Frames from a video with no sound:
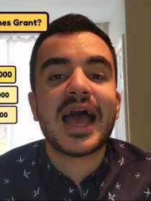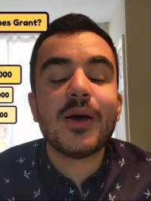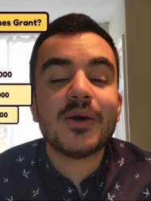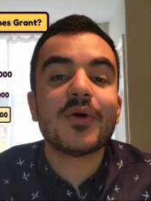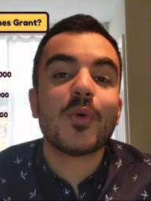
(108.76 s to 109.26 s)

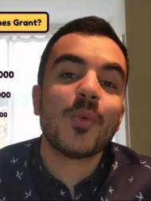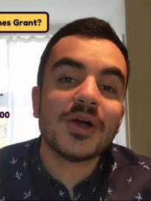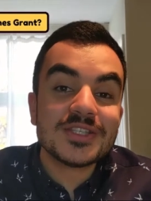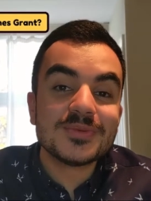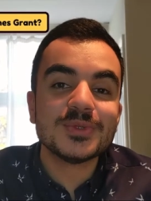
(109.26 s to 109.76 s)
However,
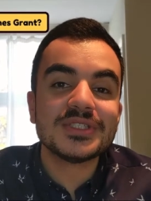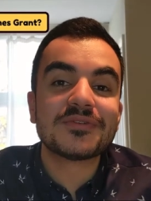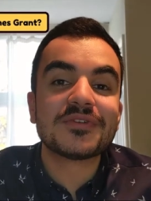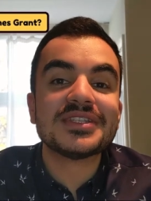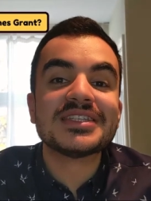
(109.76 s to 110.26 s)
one small
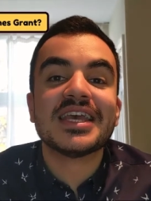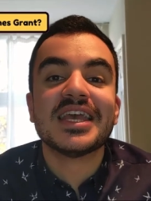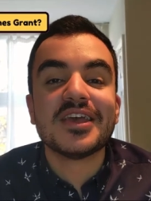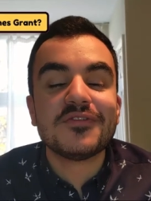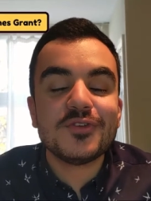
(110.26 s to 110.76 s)
difference,
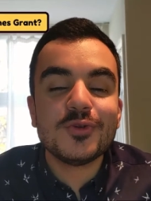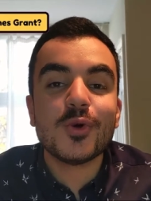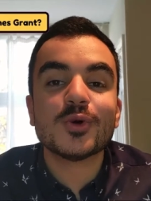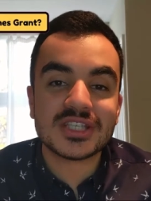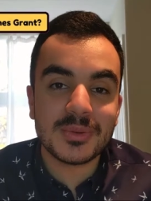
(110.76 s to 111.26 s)
if you
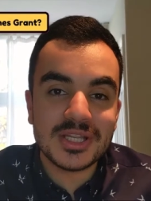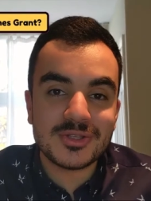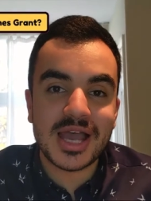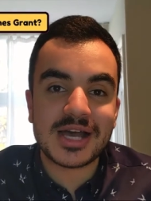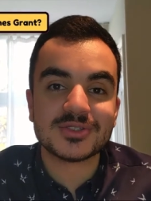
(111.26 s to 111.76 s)
or someone in
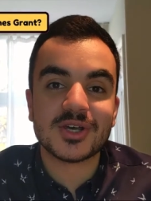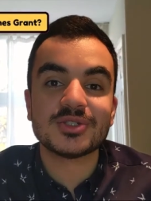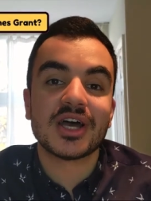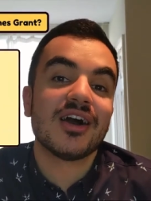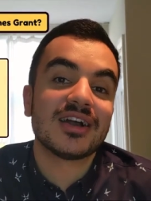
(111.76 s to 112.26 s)
your
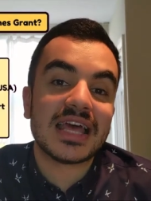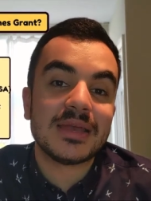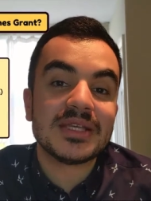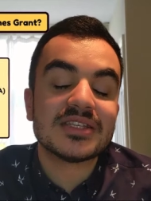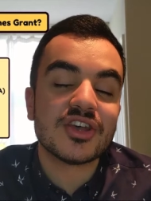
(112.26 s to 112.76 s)
household are
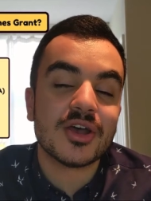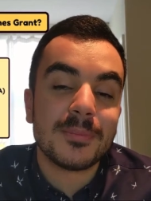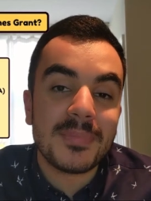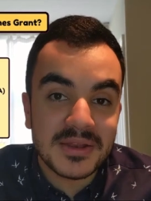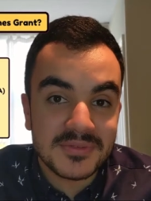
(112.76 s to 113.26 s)
claiming
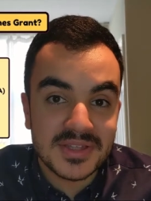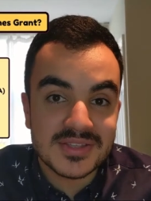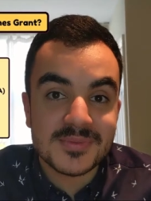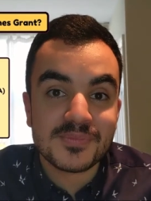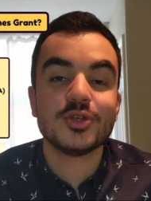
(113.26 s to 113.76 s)
certain benefits,